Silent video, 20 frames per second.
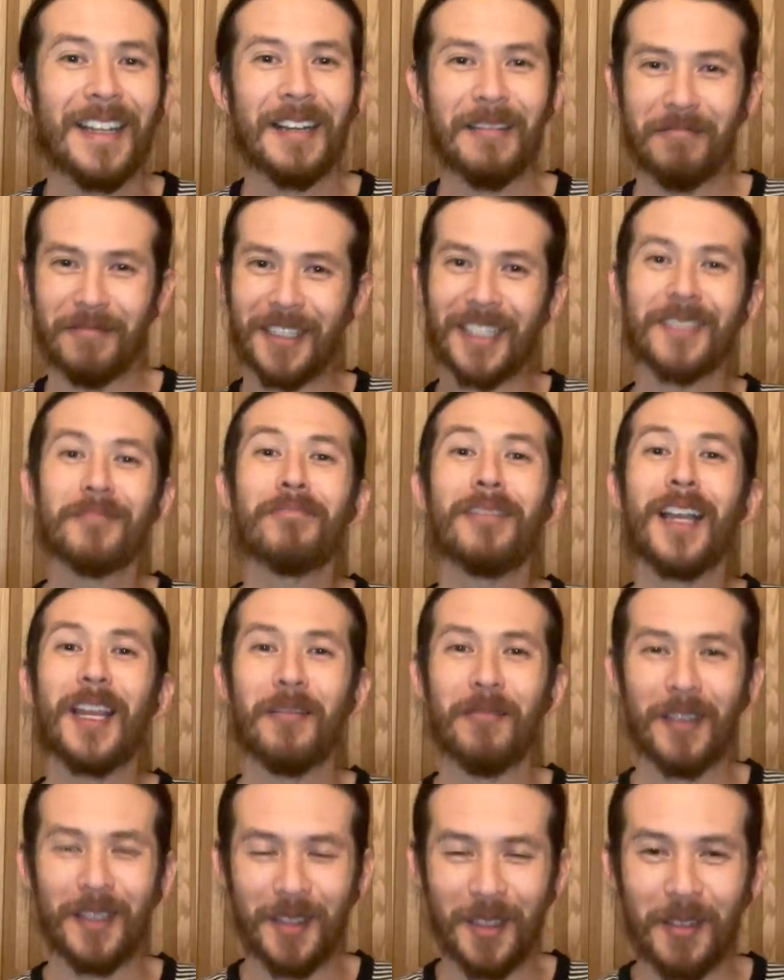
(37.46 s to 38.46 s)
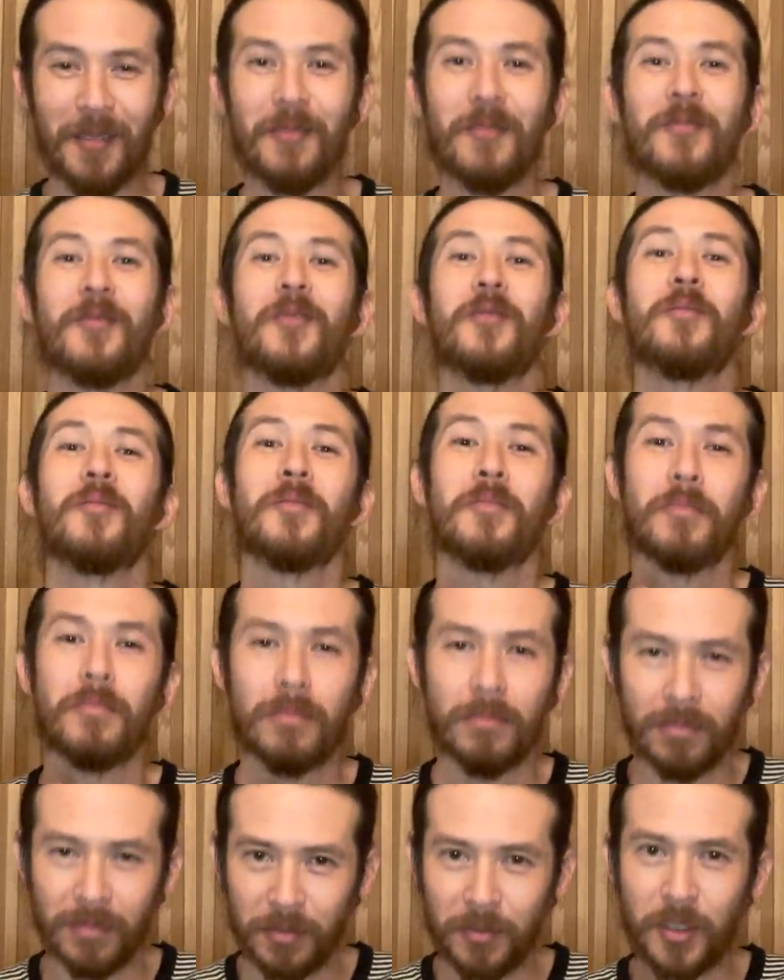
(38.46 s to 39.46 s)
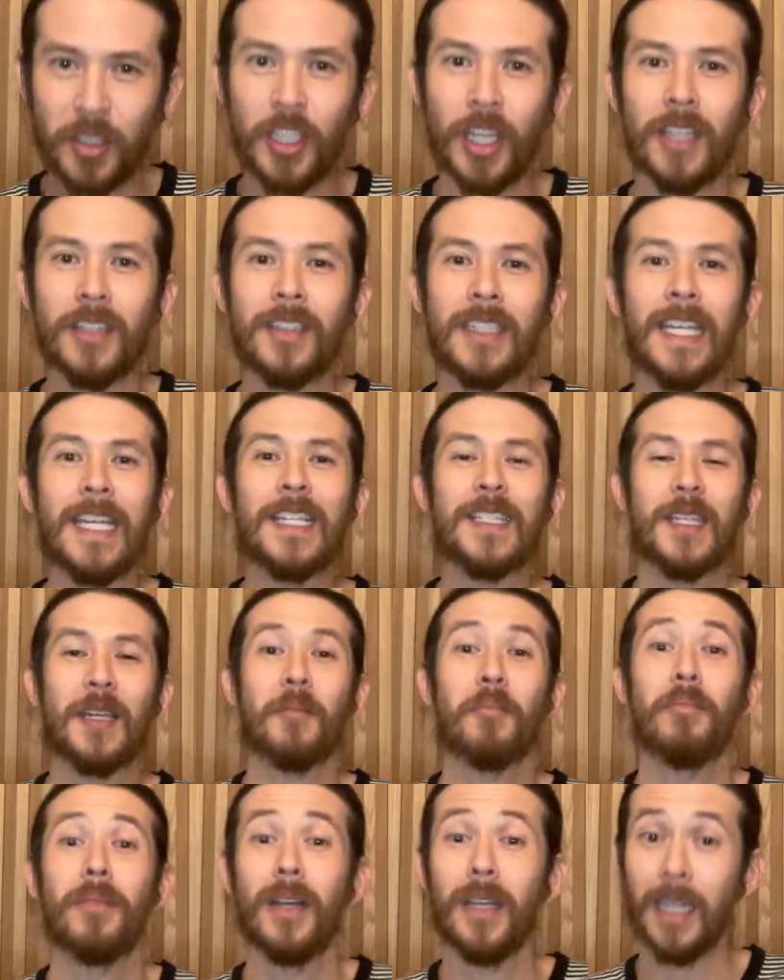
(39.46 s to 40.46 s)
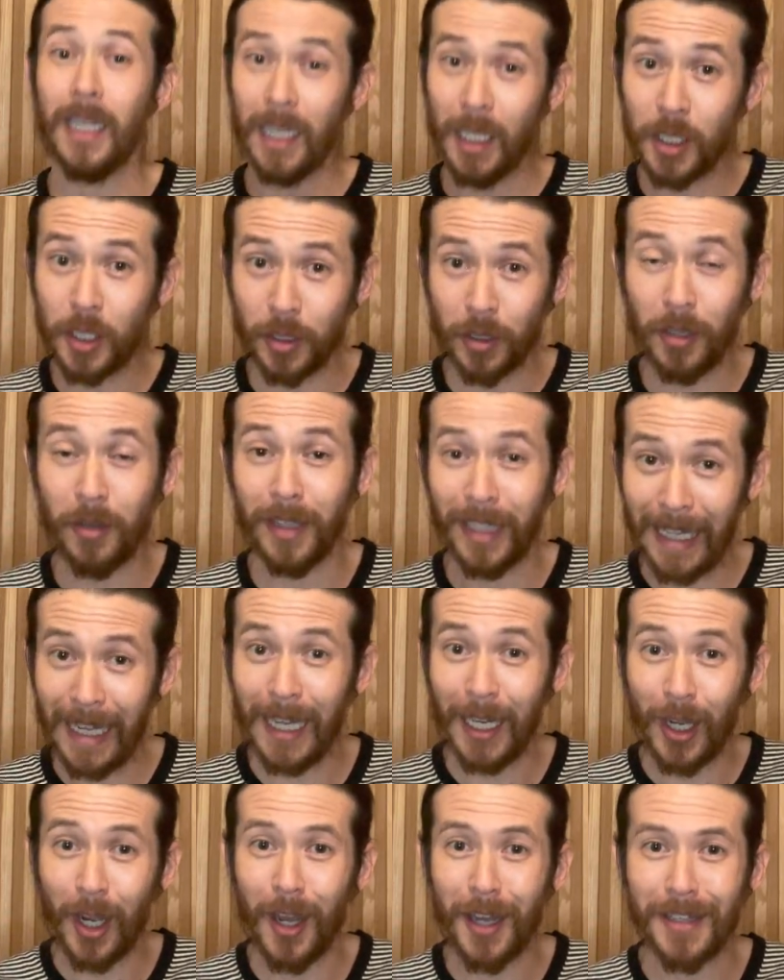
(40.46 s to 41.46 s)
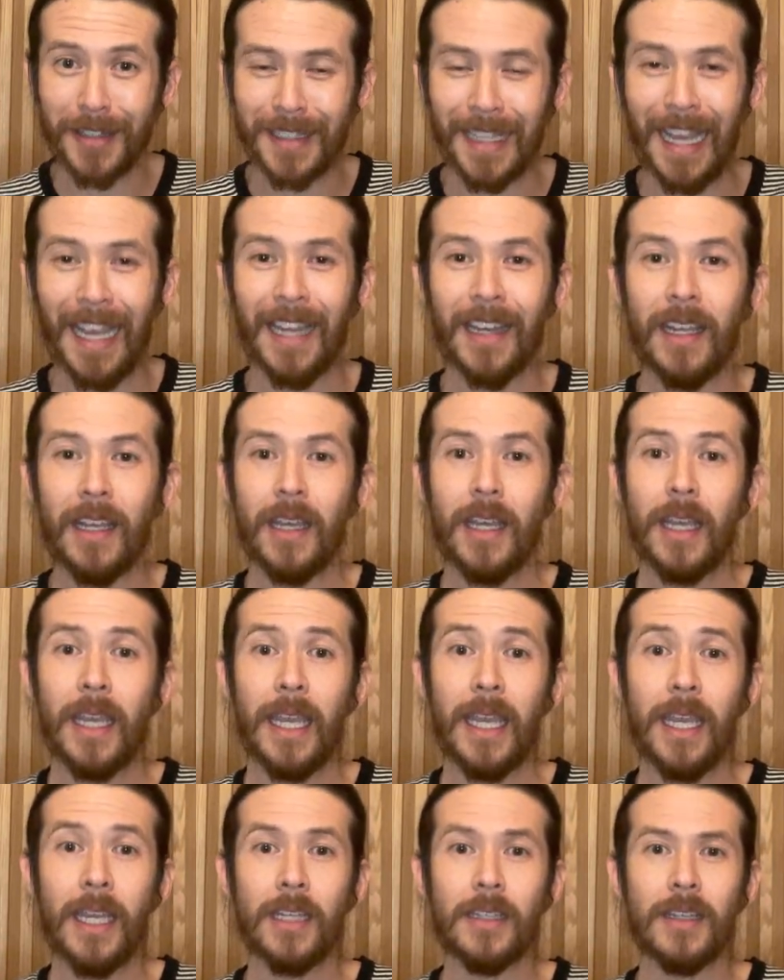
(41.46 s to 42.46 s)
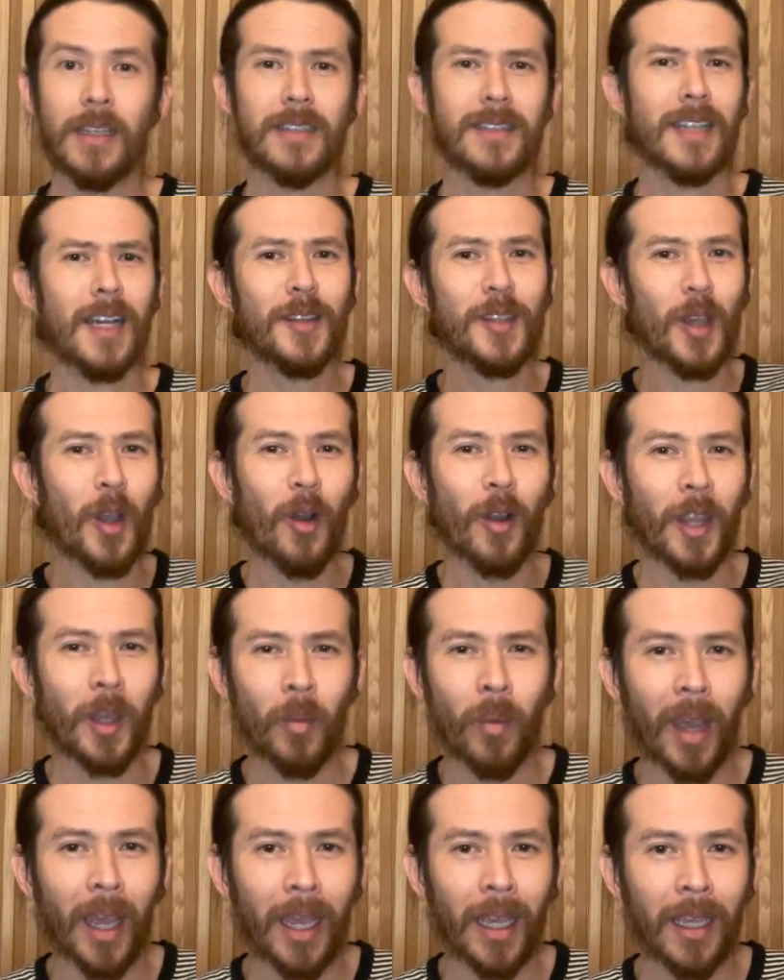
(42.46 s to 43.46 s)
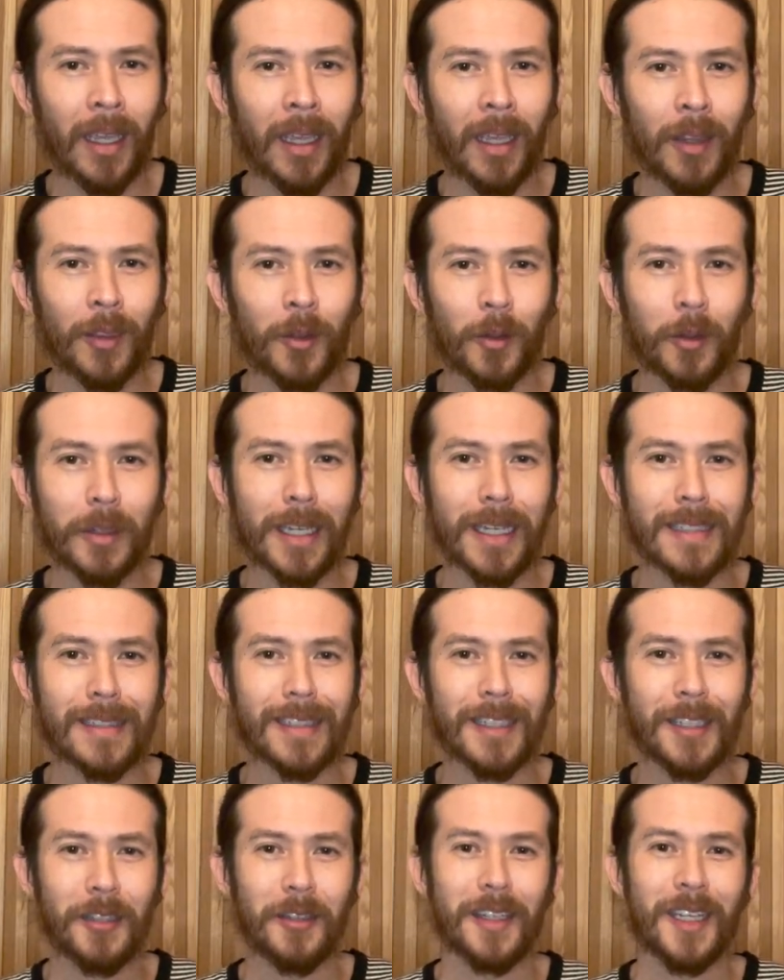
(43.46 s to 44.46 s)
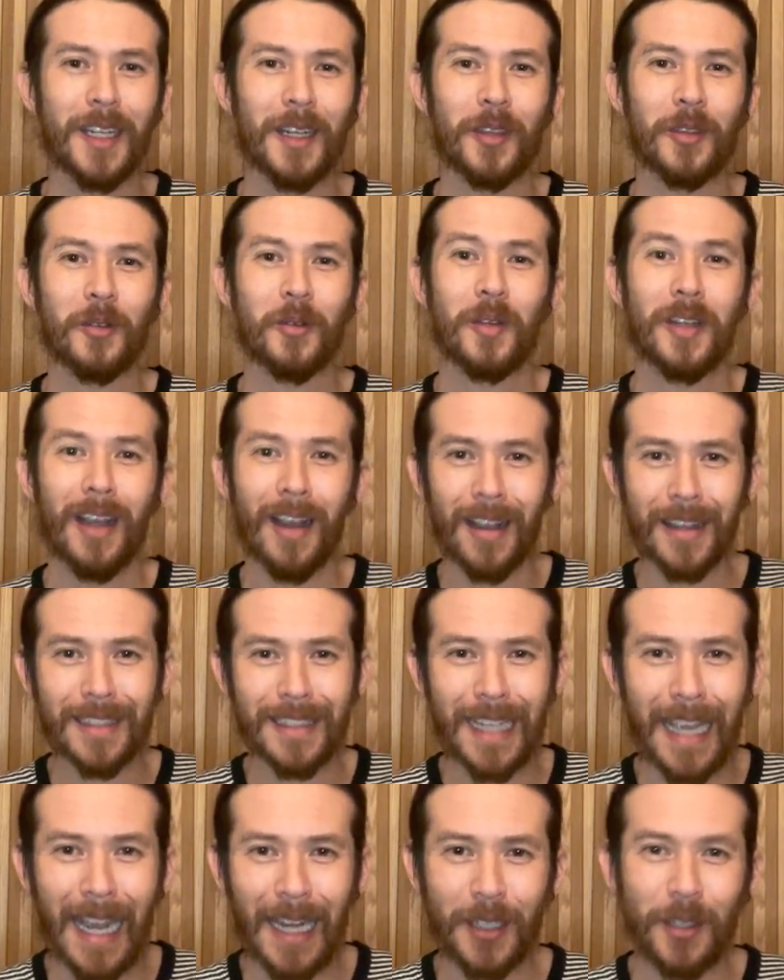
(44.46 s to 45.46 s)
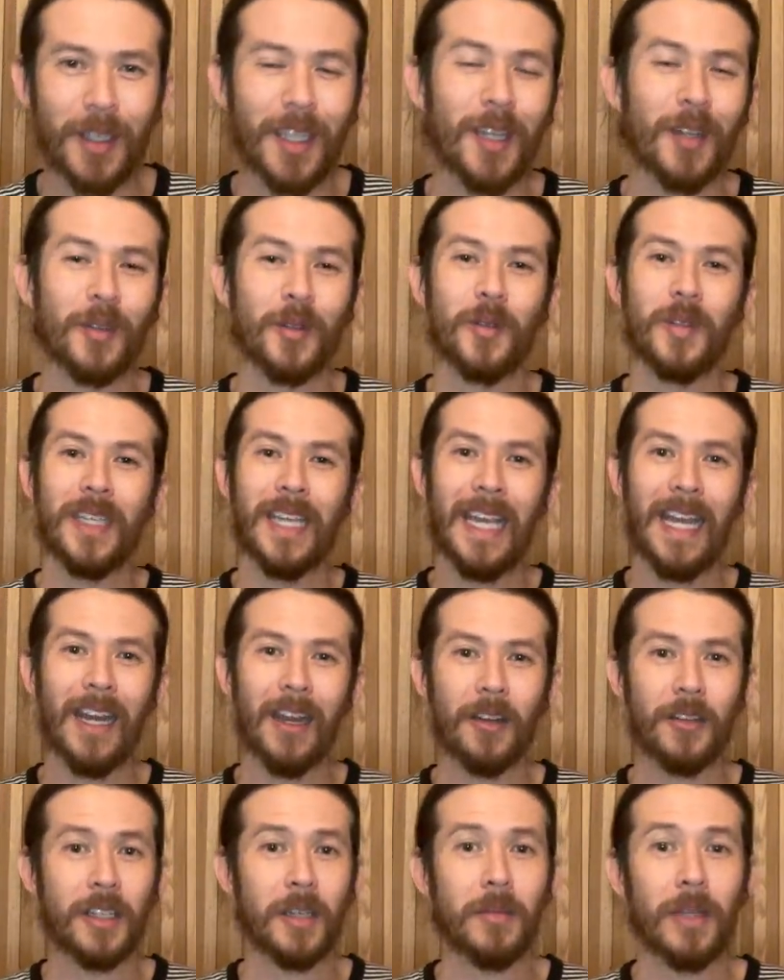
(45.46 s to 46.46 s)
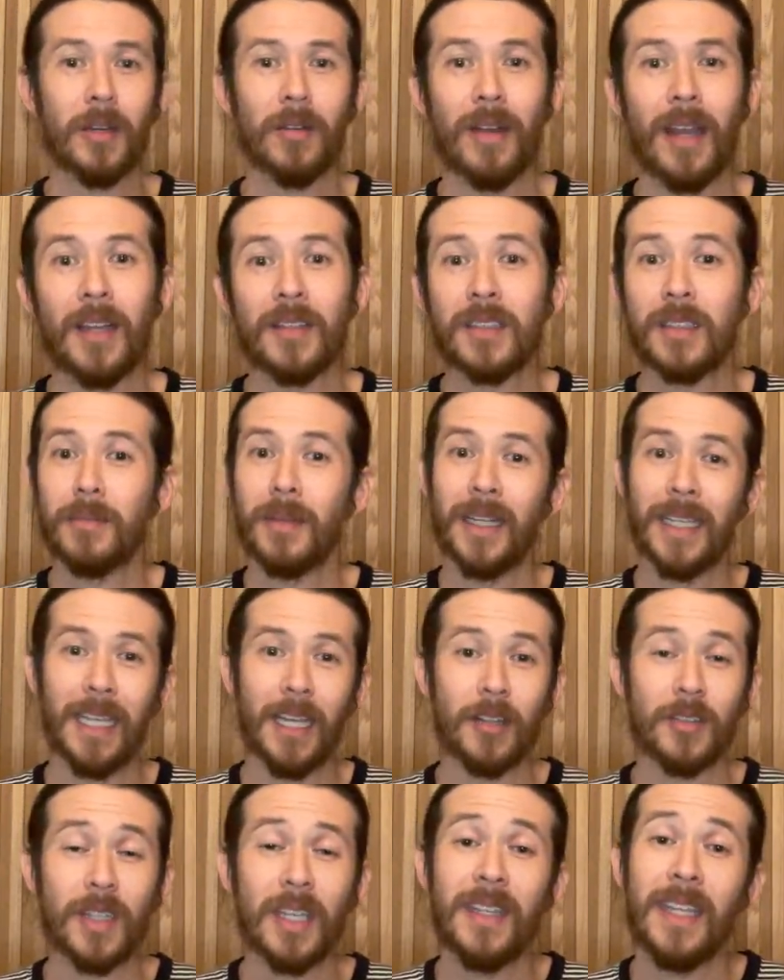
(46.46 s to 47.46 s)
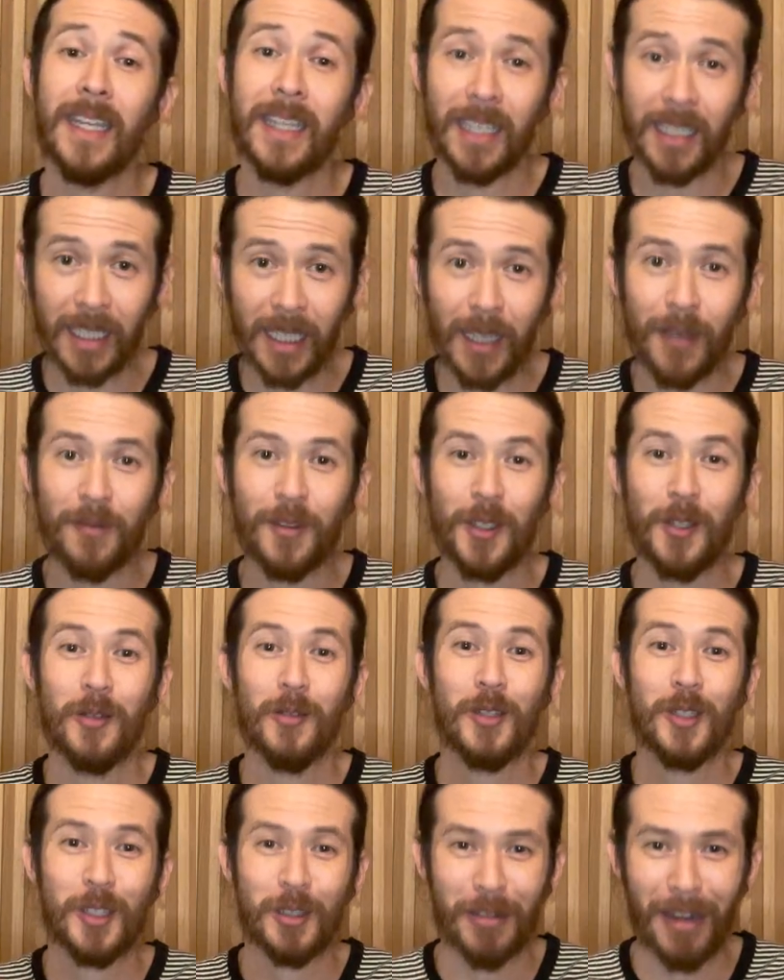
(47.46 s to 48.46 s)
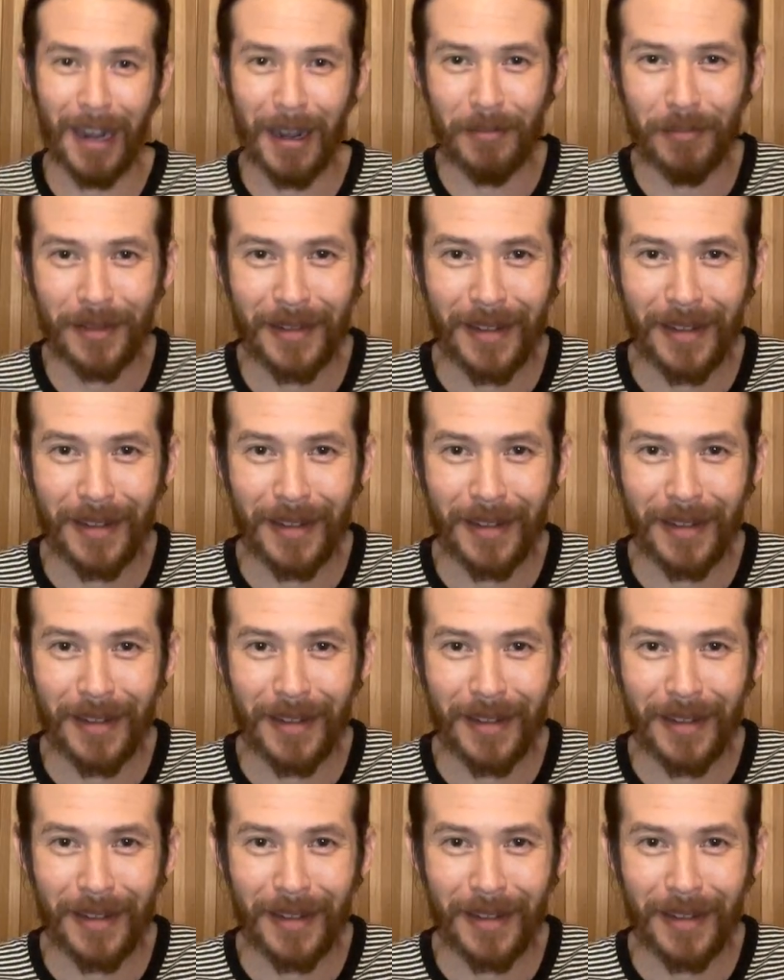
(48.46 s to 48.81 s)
Just playing with you, just teasing, but it is true. It can cause that. And it's not the only way through kissing. You get it through contact, you get it through the air, you can be around somebody else, and they can give you strep.